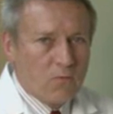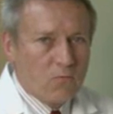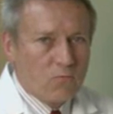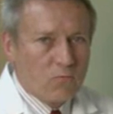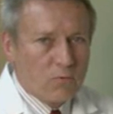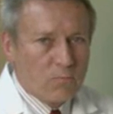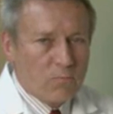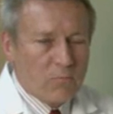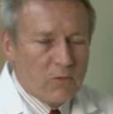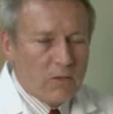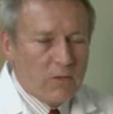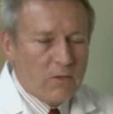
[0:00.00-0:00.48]

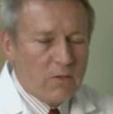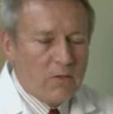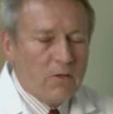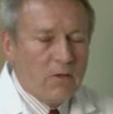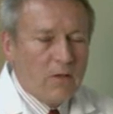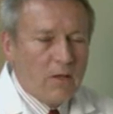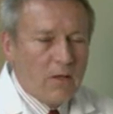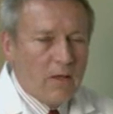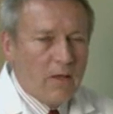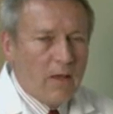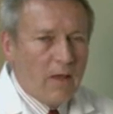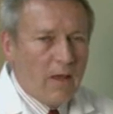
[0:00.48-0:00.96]
would be
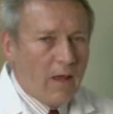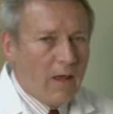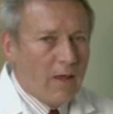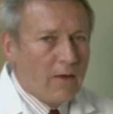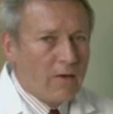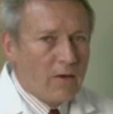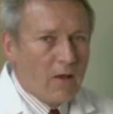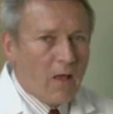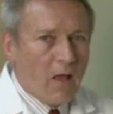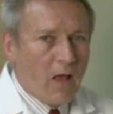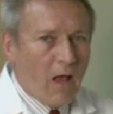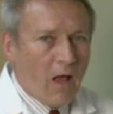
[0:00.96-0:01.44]

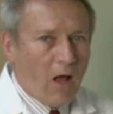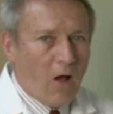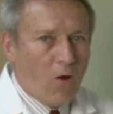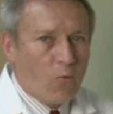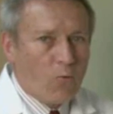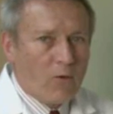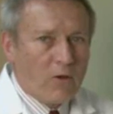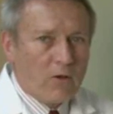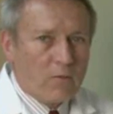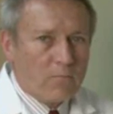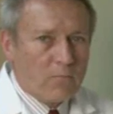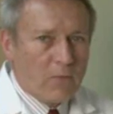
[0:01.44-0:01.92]
and
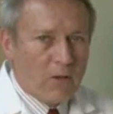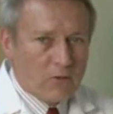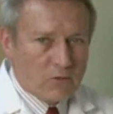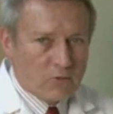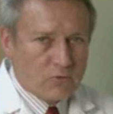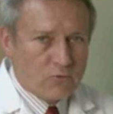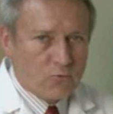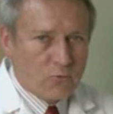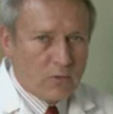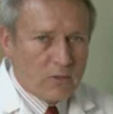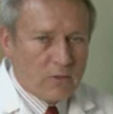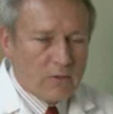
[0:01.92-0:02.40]
how we can
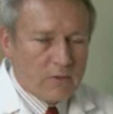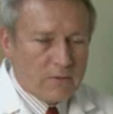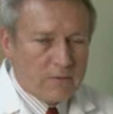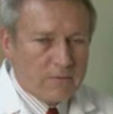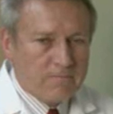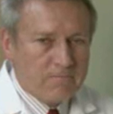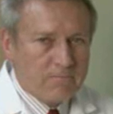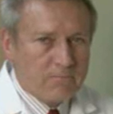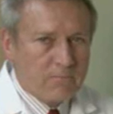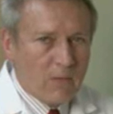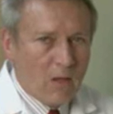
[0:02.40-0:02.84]
best treat it.